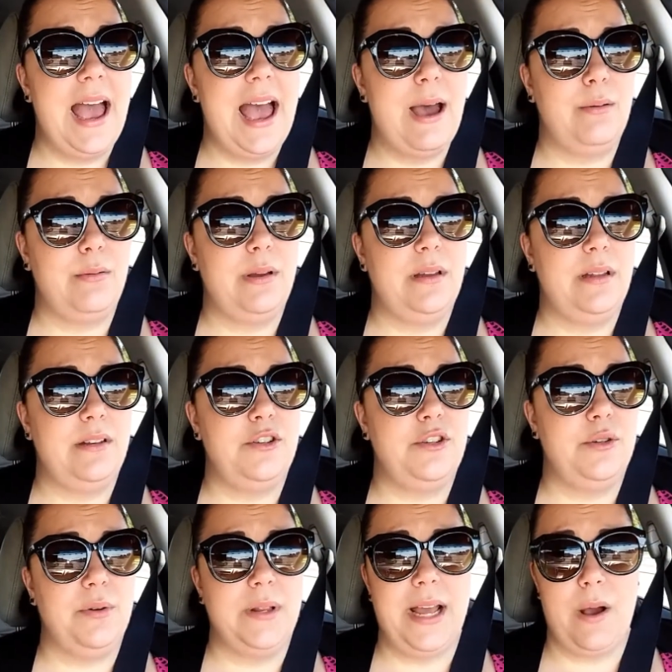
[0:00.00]
I
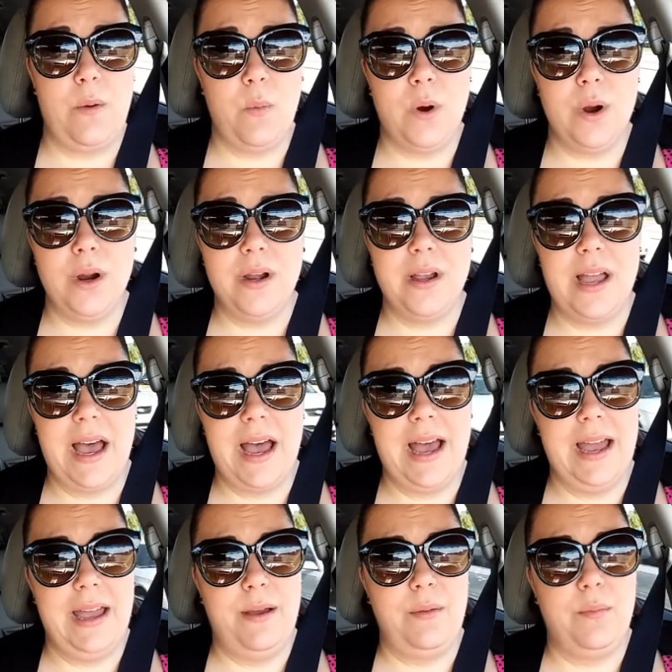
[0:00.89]
would do it at work.
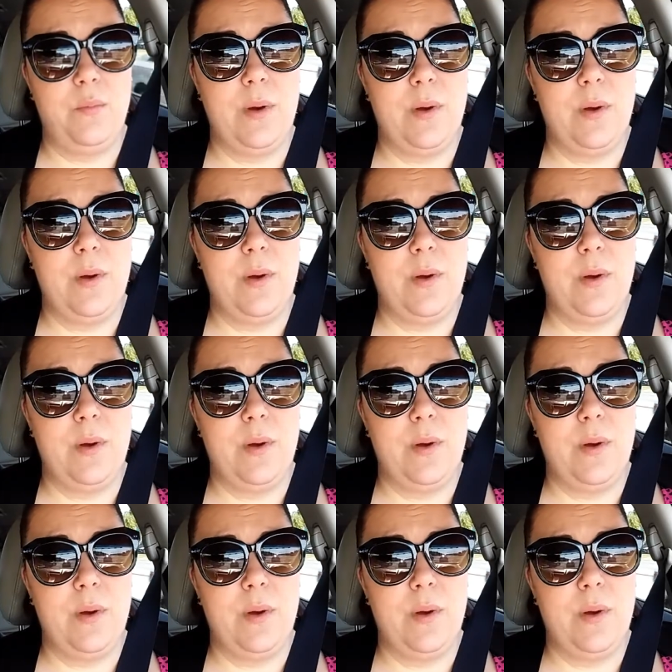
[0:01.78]
I